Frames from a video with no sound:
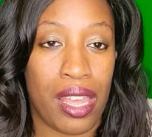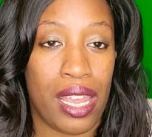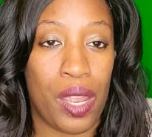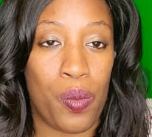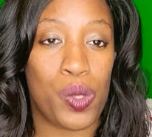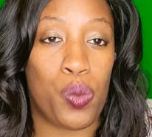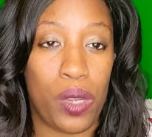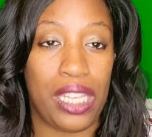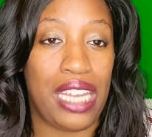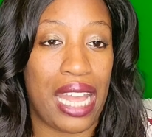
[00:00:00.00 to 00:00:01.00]
It was
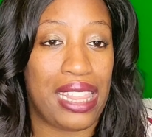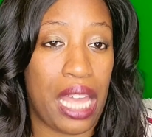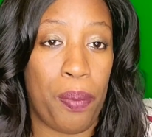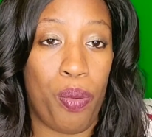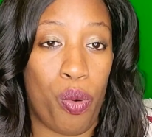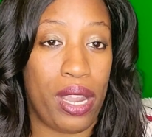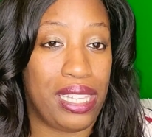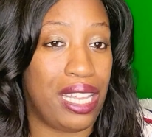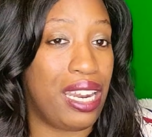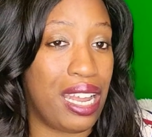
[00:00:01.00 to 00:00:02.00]
really at that point
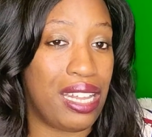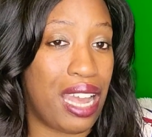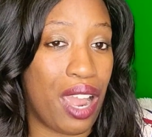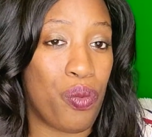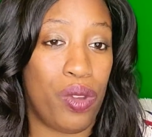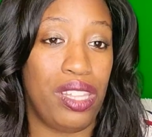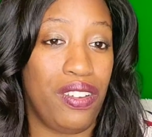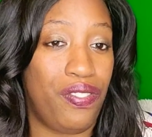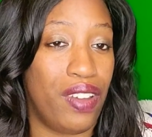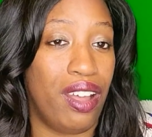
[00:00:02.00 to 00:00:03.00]
that I really
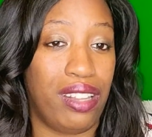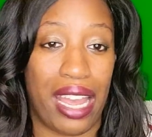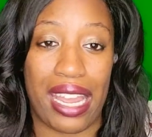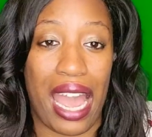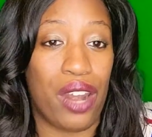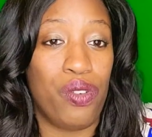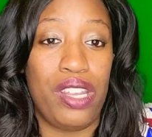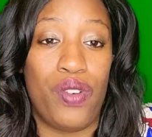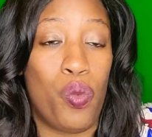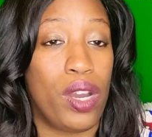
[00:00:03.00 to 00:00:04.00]
felt like I don't
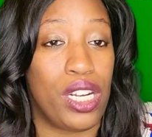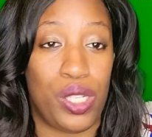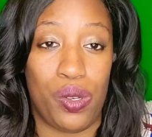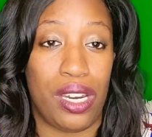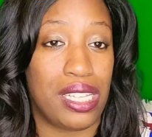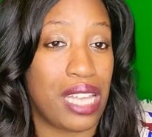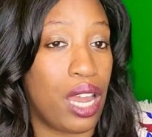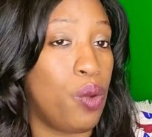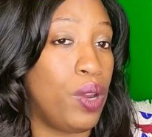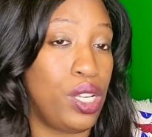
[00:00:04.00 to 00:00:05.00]
even want to do this. I
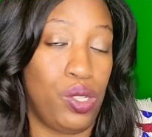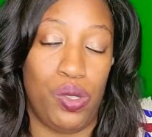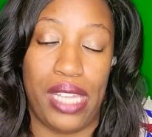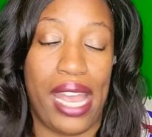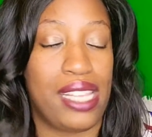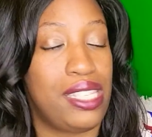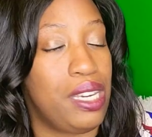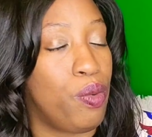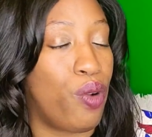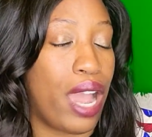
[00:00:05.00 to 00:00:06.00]
don't want to do tax
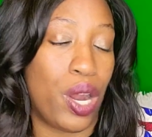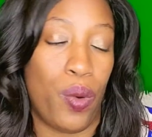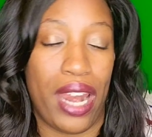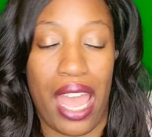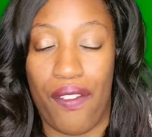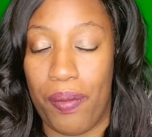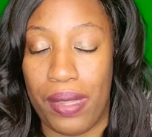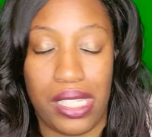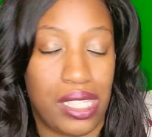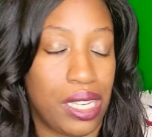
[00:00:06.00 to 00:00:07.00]
anymore. I don't want to have a
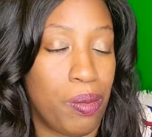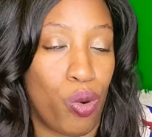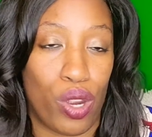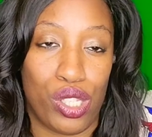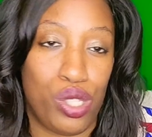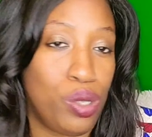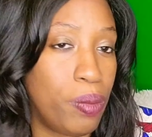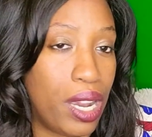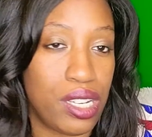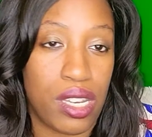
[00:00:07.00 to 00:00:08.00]
business anymore. It's too
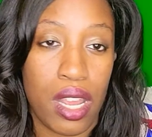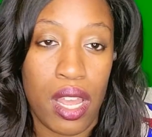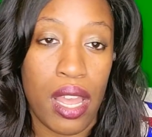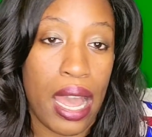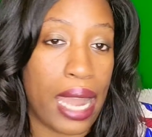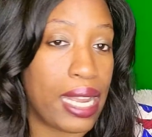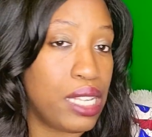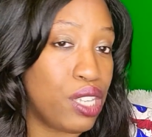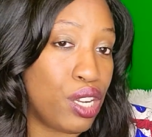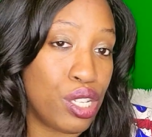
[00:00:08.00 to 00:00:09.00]
much. I
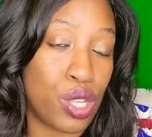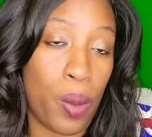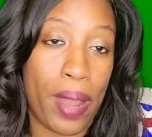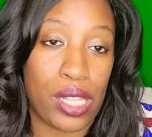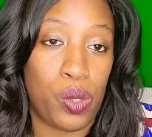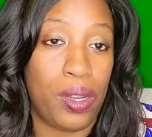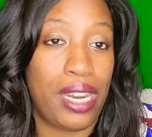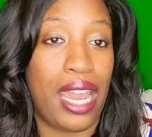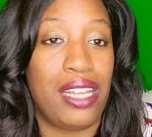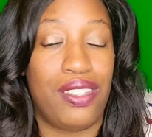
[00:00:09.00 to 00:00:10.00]
guess I'll just go back to a
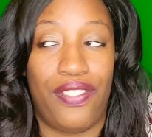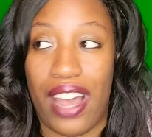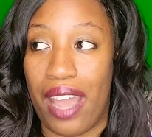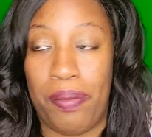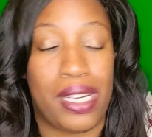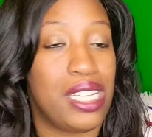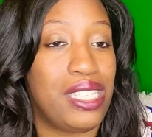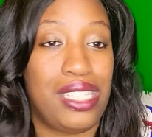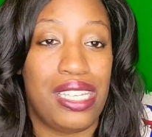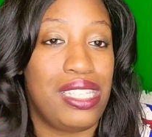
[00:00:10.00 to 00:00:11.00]
9-to-5
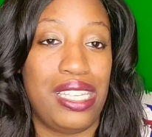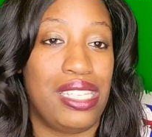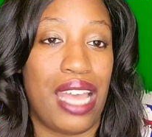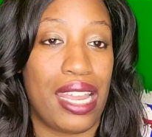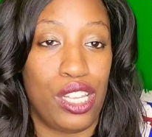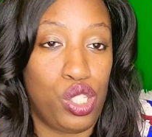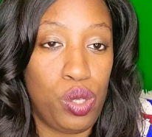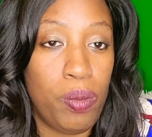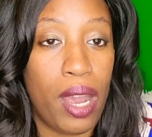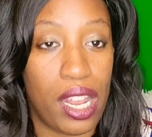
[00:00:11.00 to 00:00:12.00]
because this is like, it's
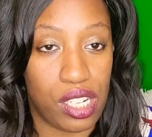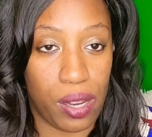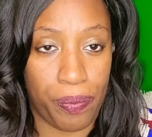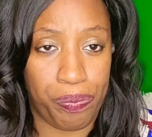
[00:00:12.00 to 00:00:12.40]
too much.